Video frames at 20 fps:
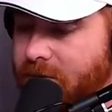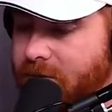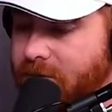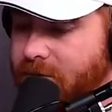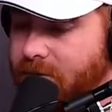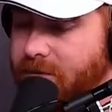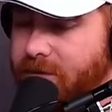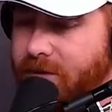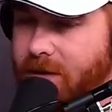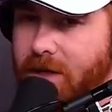to
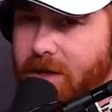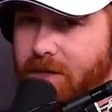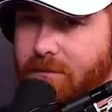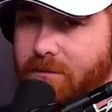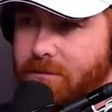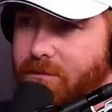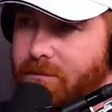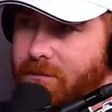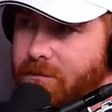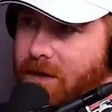
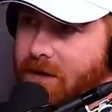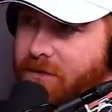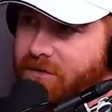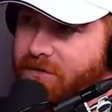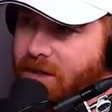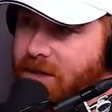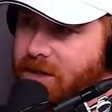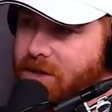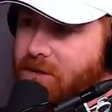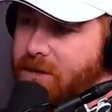fucking
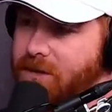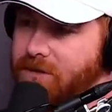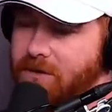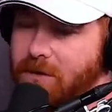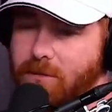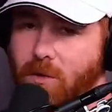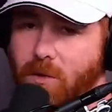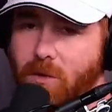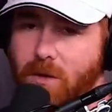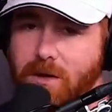inflate you
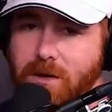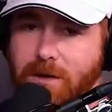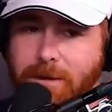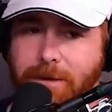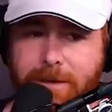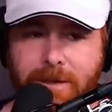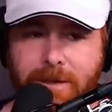even more.